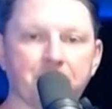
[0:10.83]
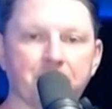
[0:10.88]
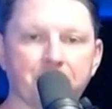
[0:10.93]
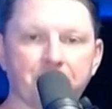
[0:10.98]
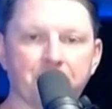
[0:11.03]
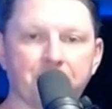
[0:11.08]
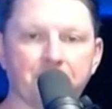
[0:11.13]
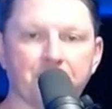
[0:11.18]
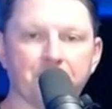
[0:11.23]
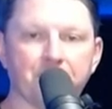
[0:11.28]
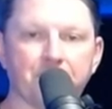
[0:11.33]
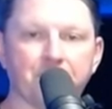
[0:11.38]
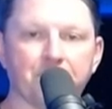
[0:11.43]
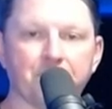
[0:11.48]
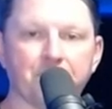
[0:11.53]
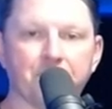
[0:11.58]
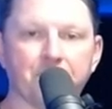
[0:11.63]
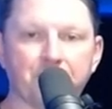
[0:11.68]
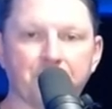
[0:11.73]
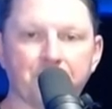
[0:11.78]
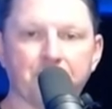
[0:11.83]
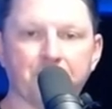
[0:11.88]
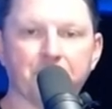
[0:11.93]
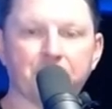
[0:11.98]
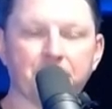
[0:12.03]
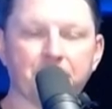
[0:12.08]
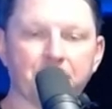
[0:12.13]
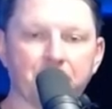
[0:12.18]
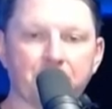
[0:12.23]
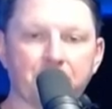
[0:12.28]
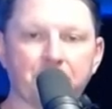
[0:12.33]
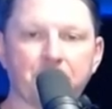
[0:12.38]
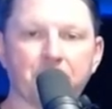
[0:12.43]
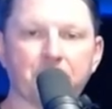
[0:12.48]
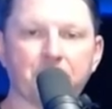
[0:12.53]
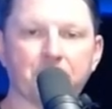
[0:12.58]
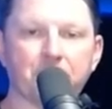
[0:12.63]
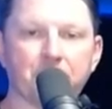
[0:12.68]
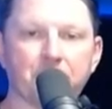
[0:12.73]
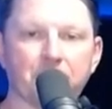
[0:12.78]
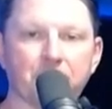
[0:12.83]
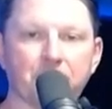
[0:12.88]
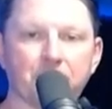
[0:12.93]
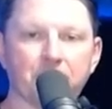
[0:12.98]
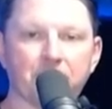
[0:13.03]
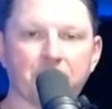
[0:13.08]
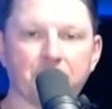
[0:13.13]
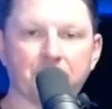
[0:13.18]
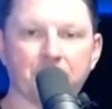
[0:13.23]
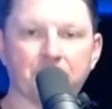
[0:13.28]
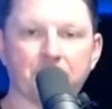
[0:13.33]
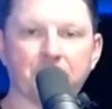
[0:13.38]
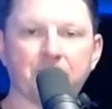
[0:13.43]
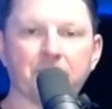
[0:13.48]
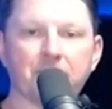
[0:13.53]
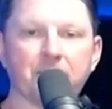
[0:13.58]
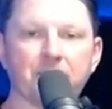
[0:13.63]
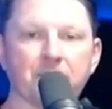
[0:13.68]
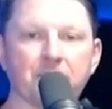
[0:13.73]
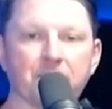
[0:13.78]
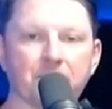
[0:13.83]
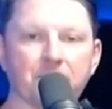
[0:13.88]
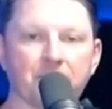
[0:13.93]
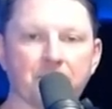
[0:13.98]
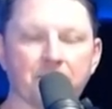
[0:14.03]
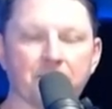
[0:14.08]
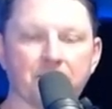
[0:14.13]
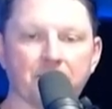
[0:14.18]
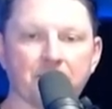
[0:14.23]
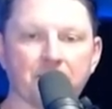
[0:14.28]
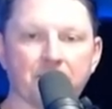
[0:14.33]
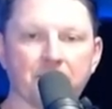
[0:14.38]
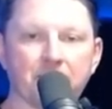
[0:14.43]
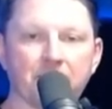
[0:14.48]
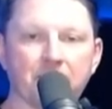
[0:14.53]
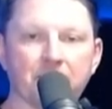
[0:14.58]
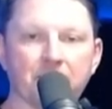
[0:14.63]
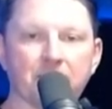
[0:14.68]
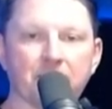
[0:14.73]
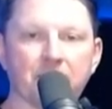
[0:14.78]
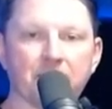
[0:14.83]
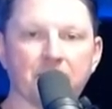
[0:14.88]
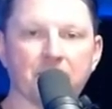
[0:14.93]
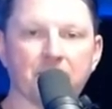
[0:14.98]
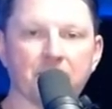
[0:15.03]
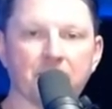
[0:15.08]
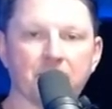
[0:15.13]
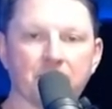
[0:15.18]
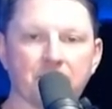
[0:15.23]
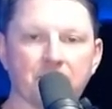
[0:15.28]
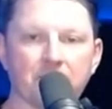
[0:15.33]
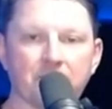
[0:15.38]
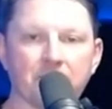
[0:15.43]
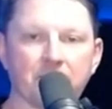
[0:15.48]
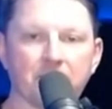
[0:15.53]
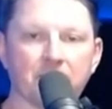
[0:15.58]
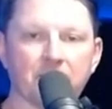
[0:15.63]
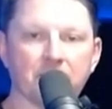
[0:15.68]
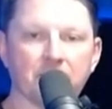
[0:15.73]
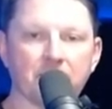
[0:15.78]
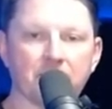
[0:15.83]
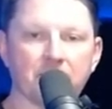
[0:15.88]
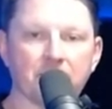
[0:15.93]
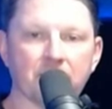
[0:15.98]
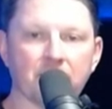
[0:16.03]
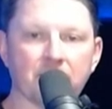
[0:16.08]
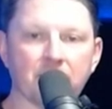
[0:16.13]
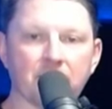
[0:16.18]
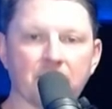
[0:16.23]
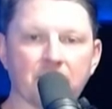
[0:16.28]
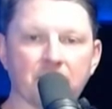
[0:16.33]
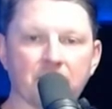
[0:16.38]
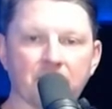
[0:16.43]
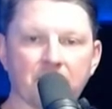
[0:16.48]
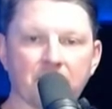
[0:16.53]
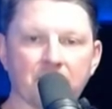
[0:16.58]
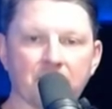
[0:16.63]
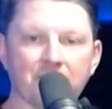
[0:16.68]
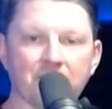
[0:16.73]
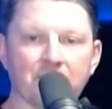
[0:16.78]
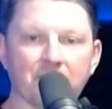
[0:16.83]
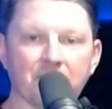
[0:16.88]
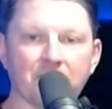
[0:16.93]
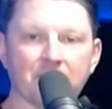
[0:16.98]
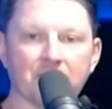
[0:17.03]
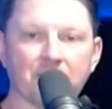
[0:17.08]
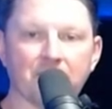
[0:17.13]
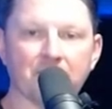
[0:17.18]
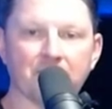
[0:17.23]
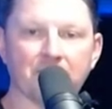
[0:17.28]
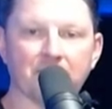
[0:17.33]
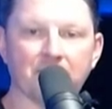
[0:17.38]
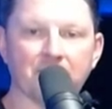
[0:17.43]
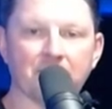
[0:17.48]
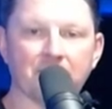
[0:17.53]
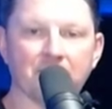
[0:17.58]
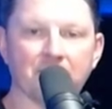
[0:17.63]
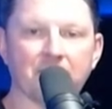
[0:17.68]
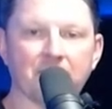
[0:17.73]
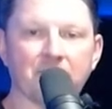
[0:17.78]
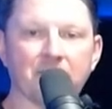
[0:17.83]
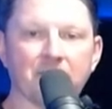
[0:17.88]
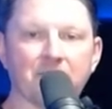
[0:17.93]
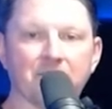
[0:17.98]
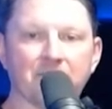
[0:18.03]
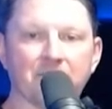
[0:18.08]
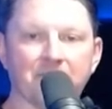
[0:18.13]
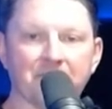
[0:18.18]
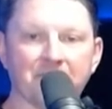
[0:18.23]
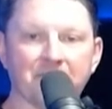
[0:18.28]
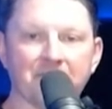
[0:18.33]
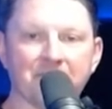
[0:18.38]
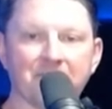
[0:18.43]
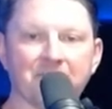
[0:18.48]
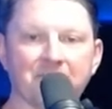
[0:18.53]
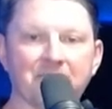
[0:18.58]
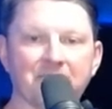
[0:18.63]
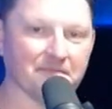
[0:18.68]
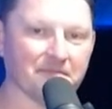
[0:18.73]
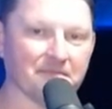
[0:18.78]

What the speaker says: [no speech]